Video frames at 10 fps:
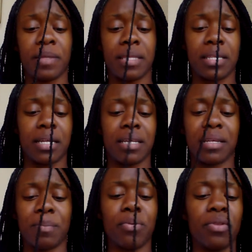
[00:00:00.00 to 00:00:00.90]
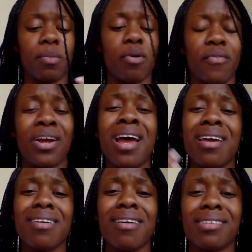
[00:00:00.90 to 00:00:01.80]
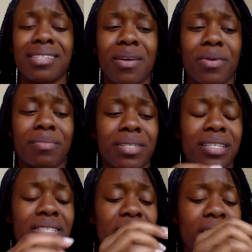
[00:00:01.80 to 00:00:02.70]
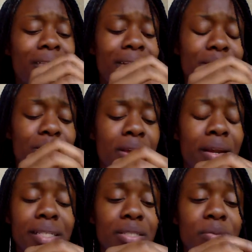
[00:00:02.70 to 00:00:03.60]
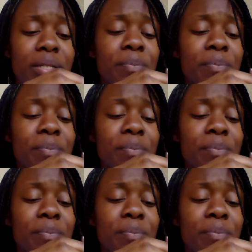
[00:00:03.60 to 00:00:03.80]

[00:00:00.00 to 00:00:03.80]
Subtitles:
gonna pull them over? Y'all understand what I'm saying? Shoot, y'all not stupid.